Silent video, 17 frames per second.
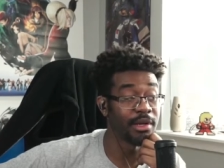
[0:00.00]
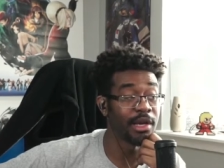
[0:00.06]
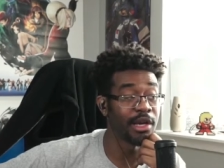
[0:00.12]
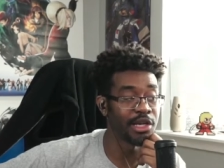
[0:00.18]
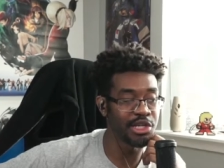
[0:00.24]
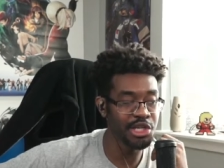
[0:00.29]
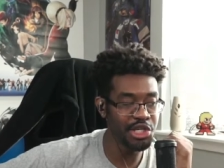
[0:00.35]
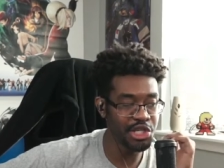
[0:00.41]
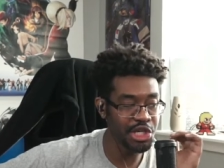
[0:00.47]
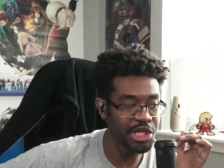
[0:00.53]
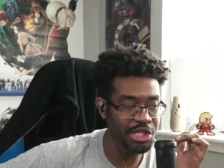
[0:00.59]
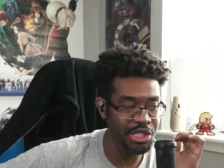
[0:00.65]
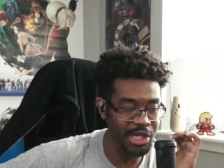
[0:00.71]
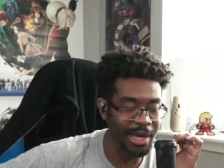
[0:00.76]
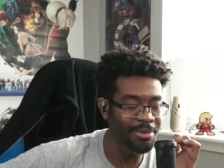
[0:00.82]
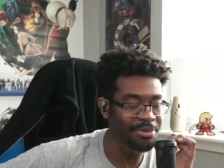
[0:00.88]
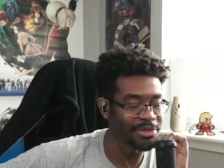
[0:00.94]
A good chunk of
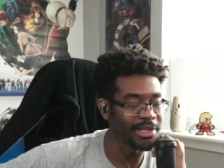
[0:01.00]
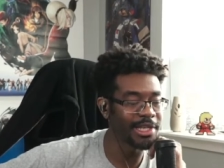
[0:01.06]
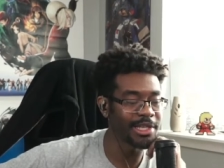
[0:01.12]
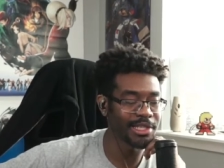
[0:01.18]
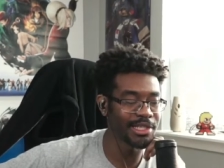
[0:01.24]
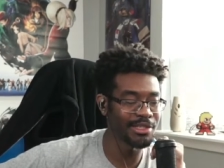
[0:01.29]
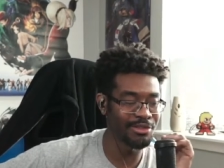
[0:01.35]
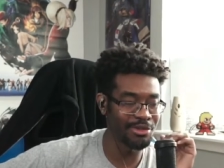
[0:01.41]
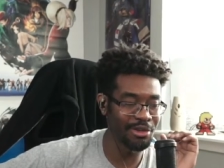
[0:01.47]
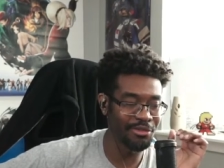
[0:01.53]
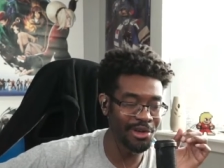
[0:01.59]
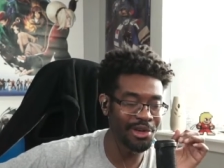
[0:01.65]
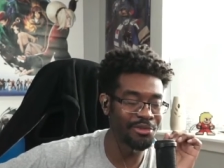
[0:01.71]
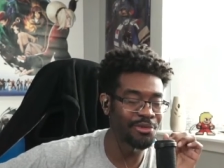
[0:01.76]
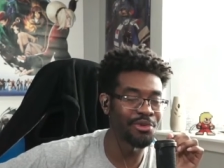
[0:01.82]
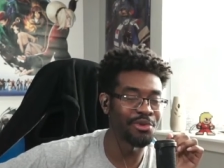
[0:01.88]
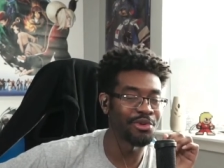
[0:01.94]
the option selects in Street
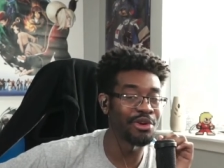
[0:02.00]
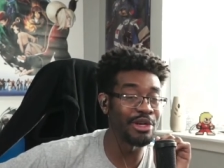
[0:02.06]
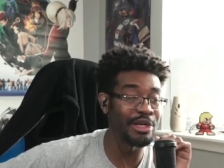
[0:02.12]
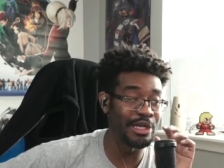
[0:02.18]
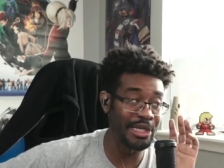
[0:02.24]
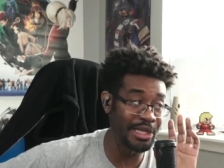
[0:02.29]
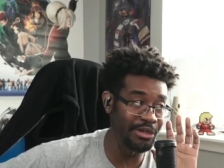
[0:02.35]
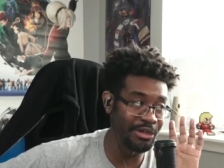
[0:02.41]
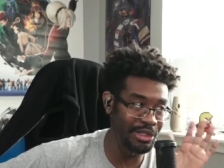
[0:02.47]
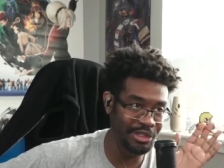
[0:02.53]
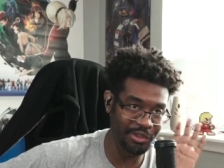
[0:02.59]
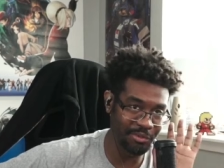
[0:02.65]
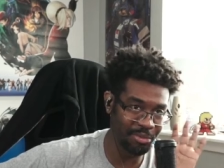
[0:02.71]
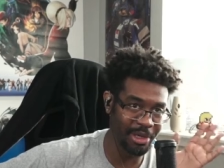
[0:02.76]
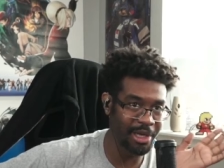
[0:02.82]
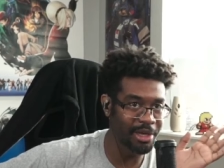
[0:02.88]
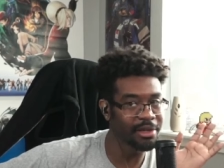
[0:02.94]
Fighter four are literally
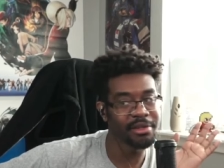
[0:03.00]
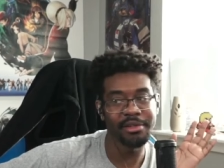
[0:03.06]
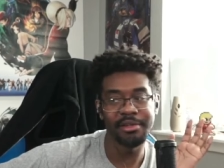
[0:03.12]
just block.